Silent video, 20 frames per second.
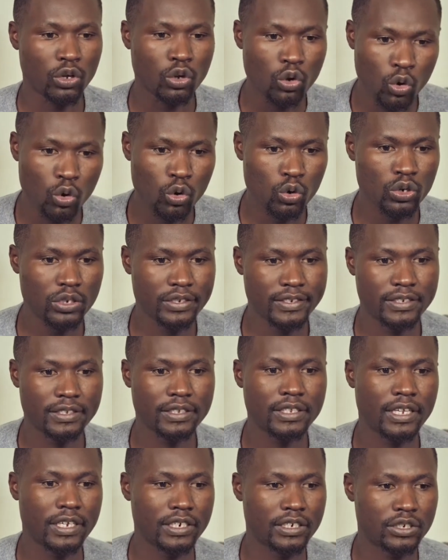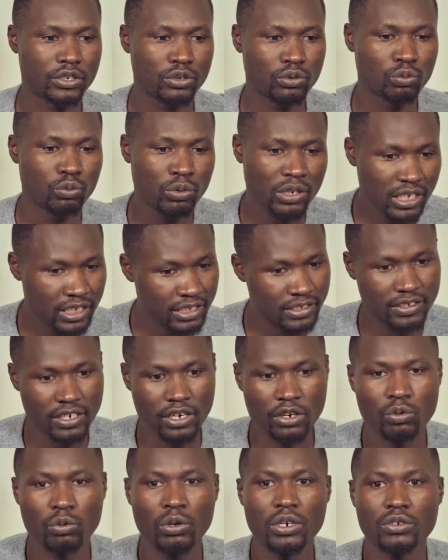goals that we
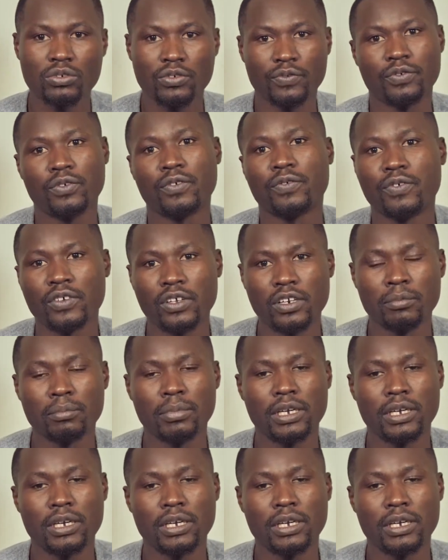literally want to fulfill,